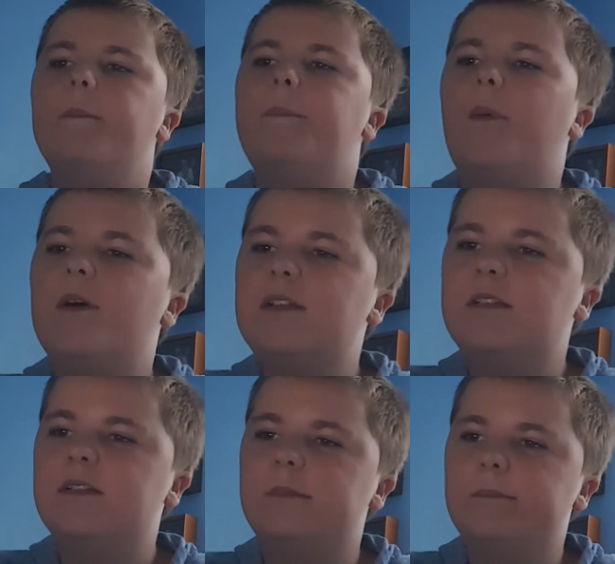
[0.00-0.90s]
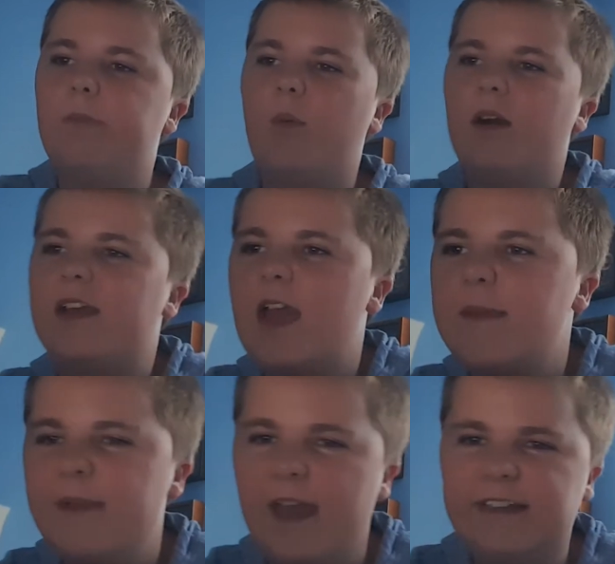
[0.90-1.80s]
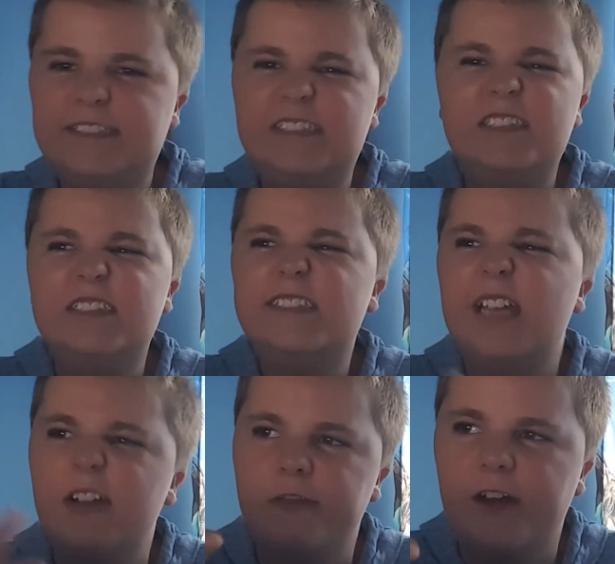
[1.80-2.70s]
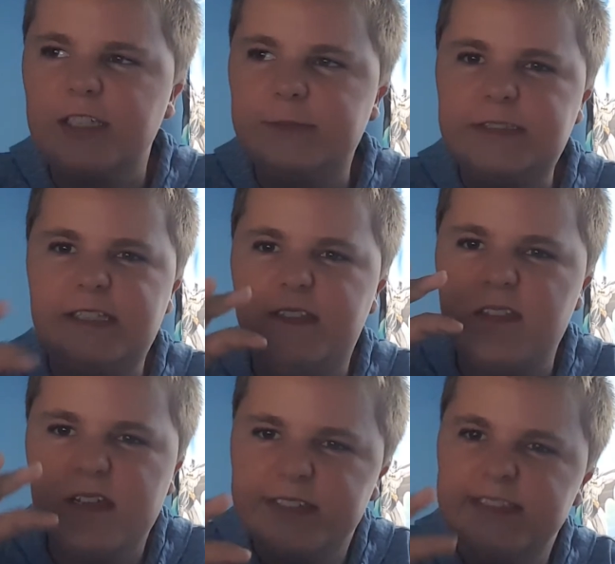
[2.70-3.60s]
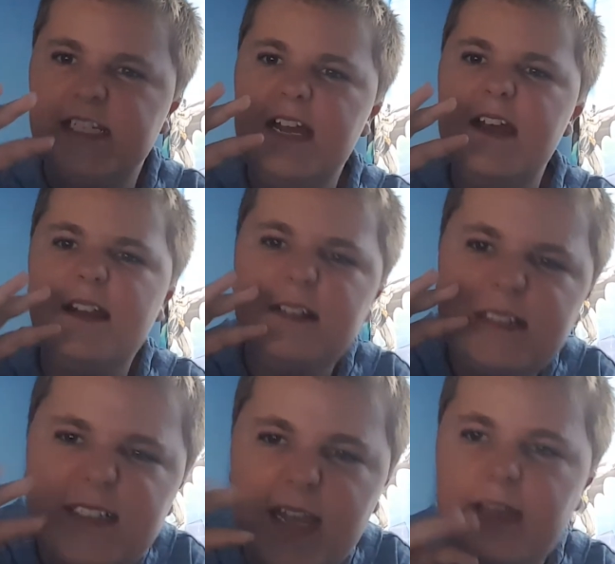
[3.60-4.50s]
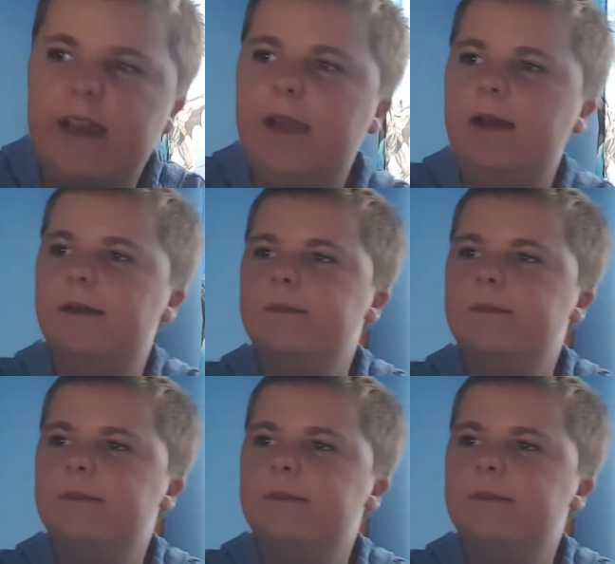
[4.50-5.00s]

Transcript: But what came next terrifies me to this day.